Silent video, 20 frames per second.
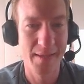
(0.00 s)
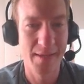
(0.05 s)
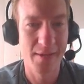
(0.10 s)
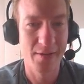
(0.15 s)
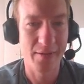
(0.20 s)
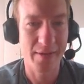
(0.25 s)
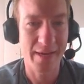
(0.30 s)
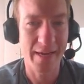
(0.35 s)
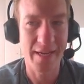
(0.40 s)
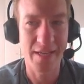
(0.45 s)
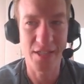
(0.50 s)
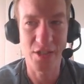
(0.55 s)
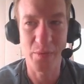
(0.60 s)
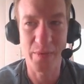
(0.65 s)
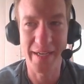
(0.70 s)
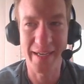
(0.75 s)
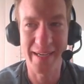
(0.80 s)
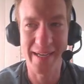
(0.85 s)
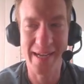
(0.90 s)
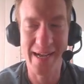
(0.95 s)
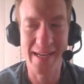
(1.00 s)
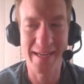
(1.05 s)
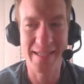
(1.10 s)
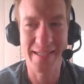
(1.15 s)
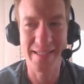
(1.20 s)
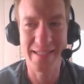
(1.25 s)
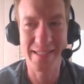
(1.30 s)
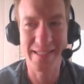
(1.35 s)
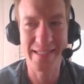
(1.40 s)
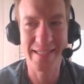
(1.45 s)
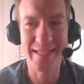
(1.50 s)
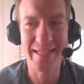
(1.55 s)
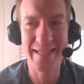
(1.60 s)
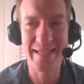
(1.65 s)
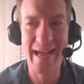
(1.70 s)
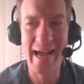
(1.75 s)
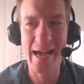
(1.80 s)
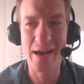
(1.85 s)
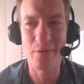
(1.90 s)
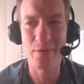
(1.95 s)
Okay, so we can kind of see
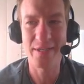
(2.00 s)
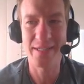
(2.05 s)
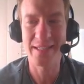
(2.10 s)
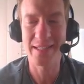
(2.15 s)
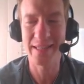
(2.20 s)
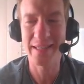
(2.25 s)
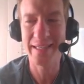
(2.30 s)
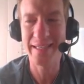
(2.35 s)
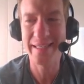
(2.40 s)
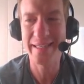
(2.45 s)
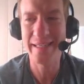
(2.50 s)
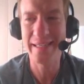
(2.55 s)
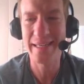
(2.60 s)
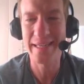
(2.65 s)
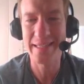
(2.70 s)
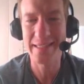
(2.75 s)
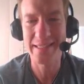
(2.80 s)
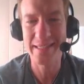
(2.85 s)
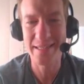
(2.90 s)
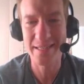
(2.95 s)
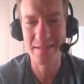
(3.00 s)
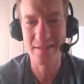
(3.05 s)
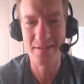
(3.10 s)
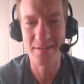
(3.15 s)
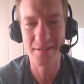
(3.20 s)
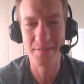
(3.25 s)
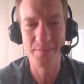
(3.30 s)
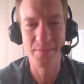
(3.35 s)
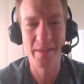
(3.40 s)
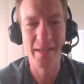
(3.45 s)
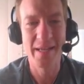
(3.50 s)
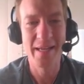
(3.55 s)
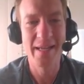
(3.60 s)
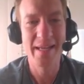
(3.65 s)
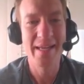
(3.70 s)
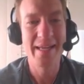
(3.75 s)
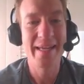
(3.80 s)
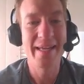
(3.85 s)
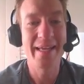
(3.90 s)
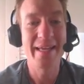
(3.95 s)
how he's leading us here
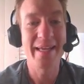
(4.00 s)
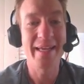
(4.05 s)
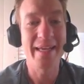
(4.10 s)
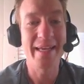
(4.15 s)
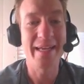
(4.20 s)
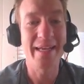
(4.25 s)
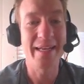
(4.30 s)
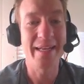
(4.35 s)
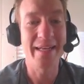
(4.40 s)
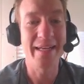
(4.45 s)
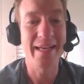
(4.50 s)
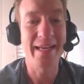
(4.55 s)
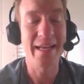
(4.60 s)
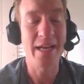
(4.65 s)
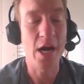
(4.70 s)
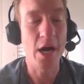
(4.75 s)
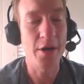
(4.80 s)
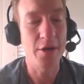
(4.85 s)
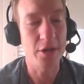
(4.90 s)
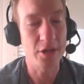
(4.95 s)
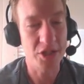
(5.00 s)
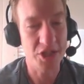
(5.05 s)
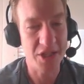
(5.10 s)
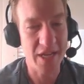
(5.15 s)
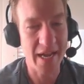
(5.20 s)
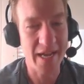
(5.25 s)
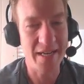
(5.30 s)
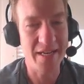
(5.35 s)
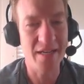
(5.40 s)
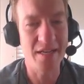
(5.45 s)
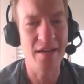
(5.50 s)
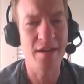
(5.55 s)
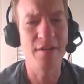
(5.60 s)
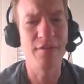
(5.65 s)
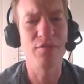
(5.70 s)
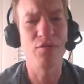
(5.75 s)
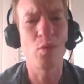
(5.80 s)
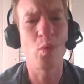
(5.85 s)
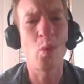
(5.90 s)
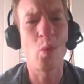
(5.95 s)
in an understanding
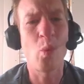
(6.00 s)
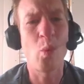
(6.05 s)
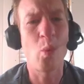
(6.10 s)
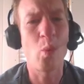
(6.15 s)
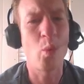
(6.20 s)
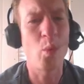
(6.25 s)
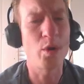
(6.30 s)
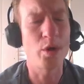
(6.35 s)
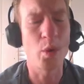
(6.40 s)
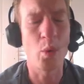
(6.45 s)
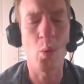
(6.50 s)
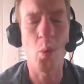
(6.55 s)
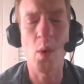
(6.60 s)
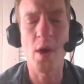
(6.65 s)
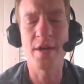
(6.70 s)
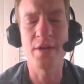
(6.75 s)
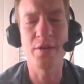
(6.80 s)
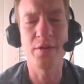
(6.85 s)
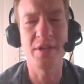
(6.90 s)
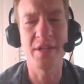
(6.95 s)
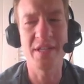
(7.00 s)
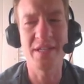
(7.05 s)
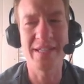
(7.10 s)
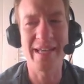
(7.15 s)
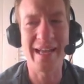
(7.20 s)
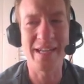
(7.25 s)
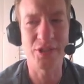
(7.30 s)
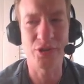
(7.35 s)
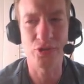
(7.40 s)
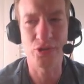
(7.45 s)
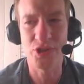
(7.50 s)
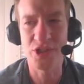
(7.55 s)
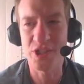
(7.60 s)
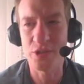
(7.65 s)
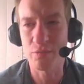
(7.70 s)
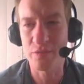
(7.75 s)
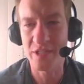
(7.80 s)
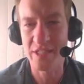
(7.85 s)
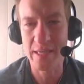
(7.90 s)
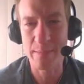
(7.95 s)
of, what do these
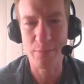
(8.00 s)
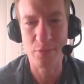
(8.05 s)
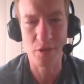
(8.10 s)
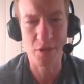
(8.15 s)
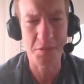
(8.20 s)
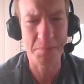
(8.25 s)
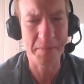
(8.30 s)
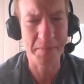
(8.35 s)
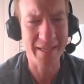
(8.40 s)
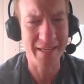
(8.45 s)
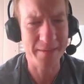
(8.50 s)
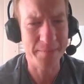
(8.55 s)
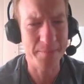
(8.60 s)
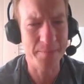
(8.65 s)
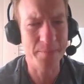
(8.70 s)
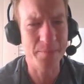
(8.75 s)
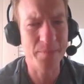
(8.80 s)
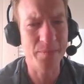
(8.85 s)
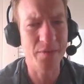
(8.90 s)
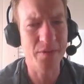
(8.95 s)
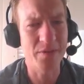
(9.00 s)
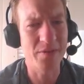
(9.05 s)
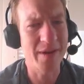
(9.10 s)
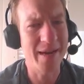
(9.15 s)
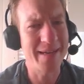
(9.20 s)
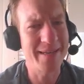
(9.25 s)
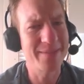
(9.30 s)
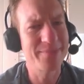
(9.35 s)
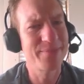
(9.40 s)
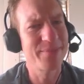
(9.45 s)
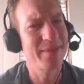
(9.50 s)
estrogen receptors mean, right?